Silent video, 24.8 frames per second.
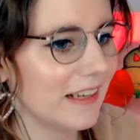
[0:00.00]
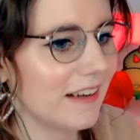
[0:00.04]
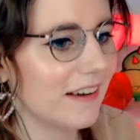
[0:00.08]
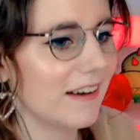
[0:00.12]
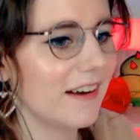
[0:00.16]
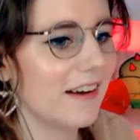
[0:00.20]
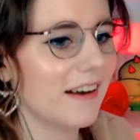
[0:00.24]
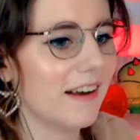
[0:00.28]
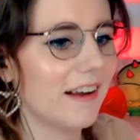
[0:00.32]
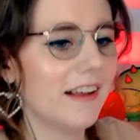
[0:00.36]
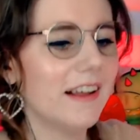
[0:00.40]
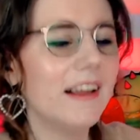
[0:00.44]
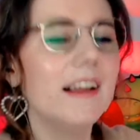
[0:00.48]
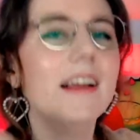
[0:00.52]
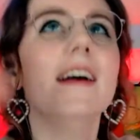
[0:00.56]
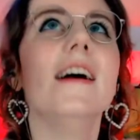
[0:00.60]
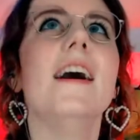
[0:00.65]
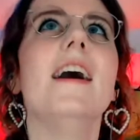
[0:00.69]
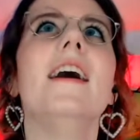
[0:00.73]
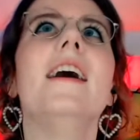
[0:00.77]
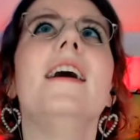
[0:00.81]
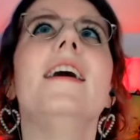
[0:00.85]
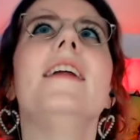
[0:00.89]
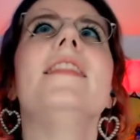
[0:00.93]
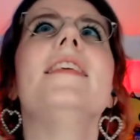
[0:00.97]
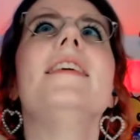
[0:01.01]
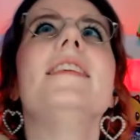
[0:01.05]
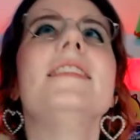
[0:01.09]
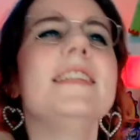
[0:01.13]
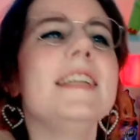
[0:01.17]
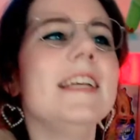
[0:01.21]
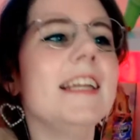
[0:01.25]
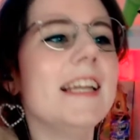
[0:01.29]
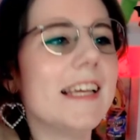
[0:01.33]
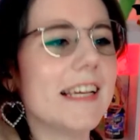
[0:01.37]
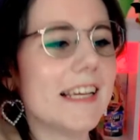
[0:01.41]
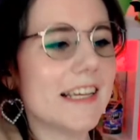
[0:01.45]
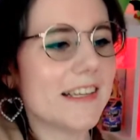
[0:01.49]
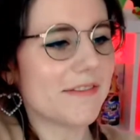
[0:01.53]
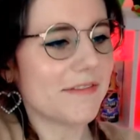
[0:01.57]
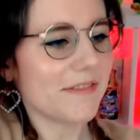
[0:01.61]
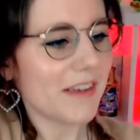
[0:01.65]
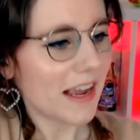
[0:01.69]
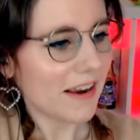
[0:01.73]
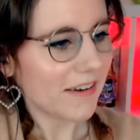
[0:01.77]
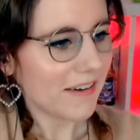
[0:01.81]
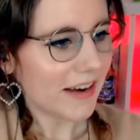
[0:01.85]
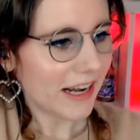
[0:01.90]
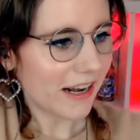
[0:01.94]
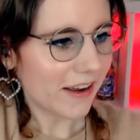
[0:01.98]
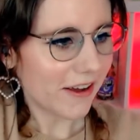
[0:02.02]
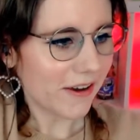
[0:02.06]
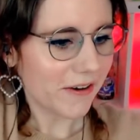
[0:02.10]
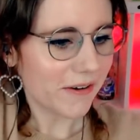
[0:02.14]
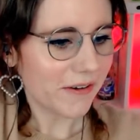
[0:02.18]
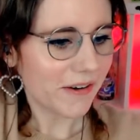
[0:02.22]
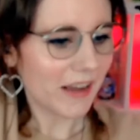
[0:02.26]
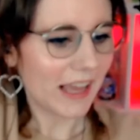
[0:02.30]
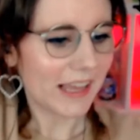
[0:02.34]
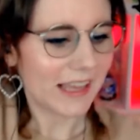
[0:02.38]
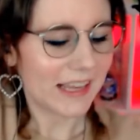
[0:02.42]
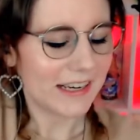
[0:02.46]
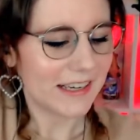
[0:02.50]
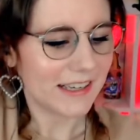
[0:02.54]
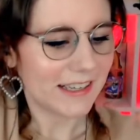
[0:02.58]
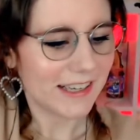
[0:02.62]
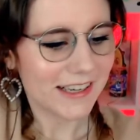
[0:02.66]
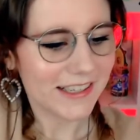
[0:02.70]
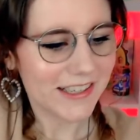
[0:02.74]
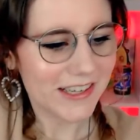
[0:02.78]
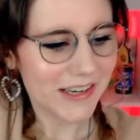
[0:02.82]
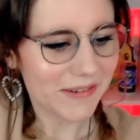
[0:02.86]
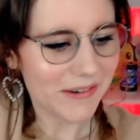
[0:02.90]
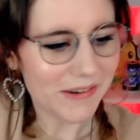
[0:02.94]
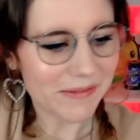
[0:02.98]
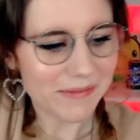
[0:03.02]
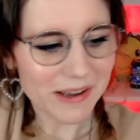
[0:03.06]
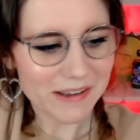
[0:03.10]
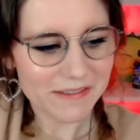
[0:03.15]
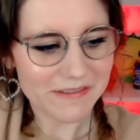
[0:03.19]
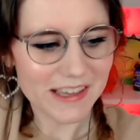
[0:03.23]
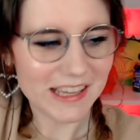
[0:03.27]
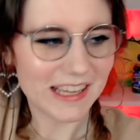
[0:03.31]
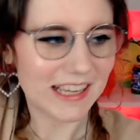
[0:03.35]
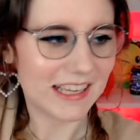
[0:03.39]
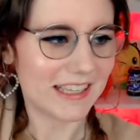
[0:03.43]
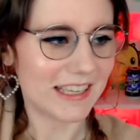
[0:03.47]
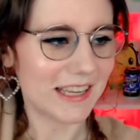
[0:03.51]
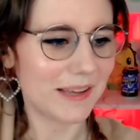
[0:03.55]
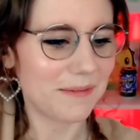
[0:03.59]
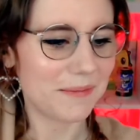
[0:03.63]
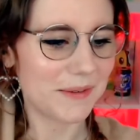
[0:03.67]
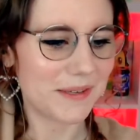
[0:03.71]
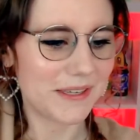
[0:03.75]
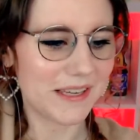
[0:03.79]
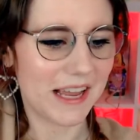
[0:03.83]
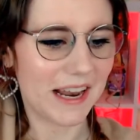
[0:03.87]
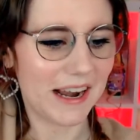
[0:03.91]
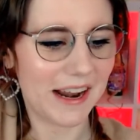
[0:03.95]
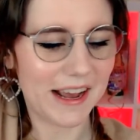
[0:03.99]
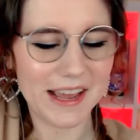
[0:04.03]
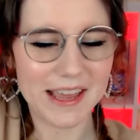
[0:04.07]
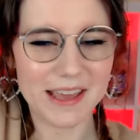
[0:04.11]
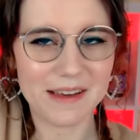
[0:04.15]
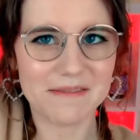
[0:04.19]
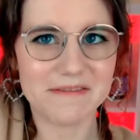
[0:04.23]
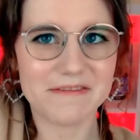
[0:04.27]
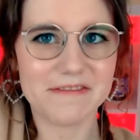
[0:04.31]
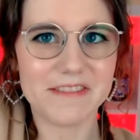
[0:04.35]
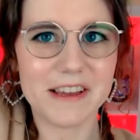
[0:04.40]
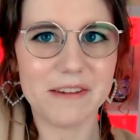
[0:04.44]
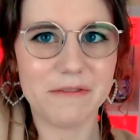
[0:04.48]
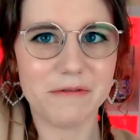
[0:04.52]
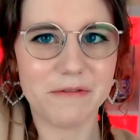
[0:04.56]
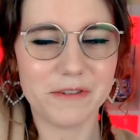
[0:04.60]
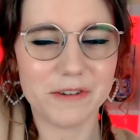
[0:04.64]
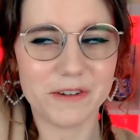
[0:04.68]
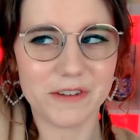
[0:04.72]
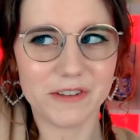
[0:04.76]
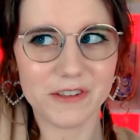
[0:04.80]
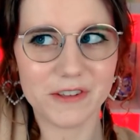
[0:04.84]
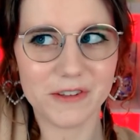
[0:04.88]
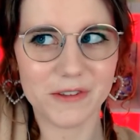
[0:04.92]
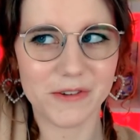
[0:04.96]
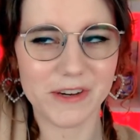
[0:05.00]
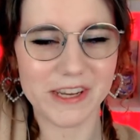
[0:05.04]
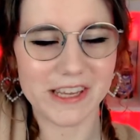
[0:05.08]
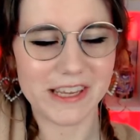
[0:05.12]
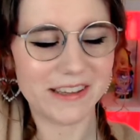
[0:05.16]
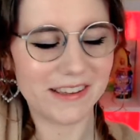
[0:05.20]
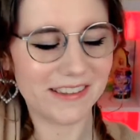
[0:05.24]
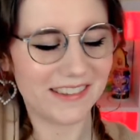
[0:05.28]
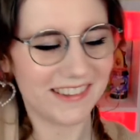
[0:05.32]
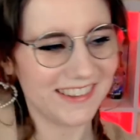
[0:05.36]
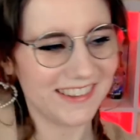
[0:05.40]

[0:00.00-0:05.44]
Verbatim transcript: Ah, uh, the ceiling is very low. I can touch it with my fingertips, and I am five foot three.